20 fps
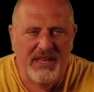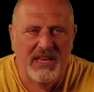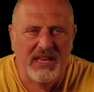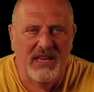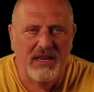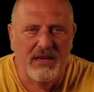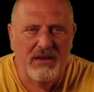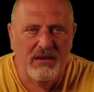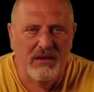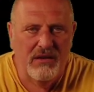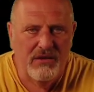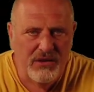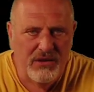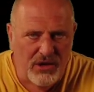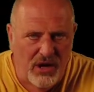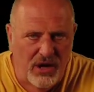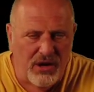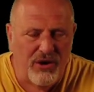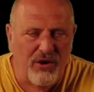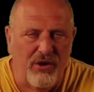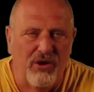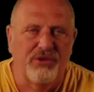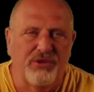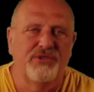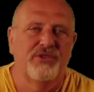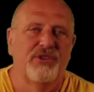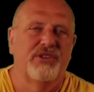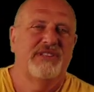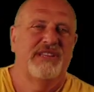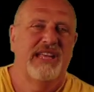the young girl
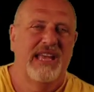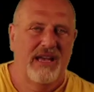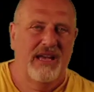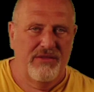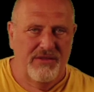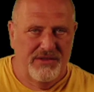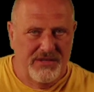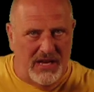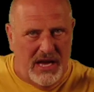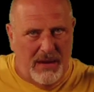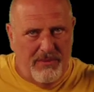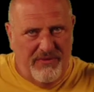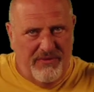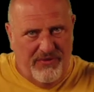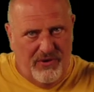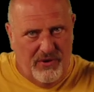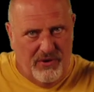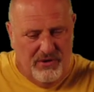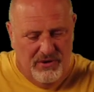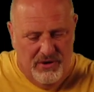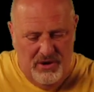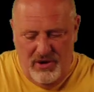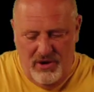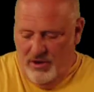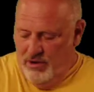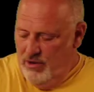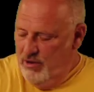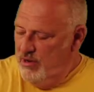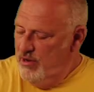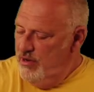took down the top of her
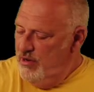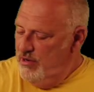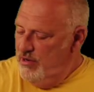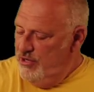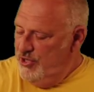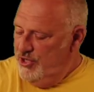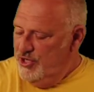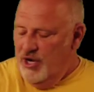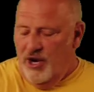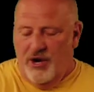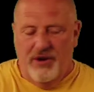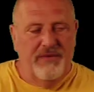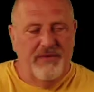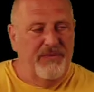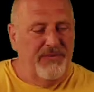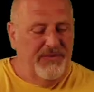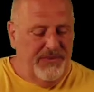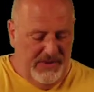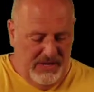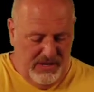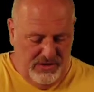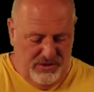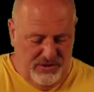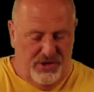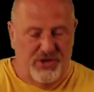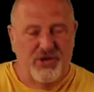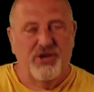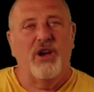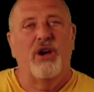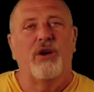shirt to
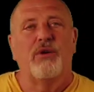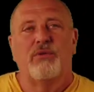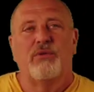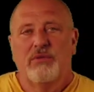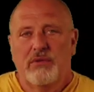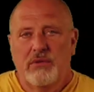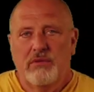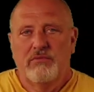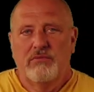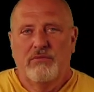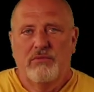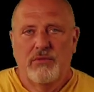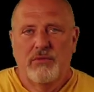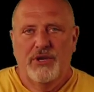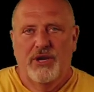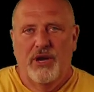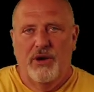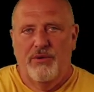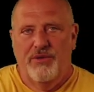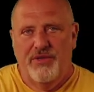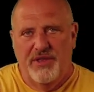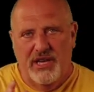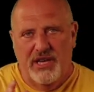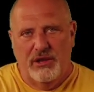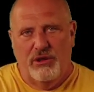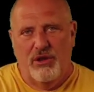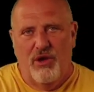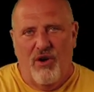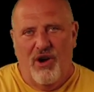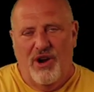show, the
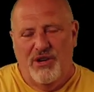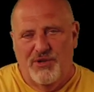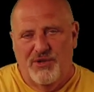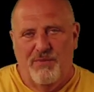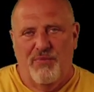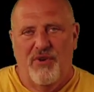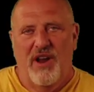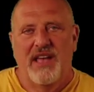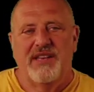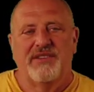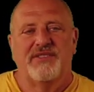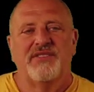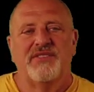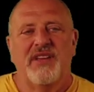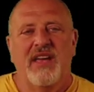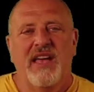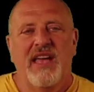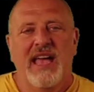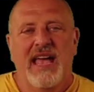enlarged breasts.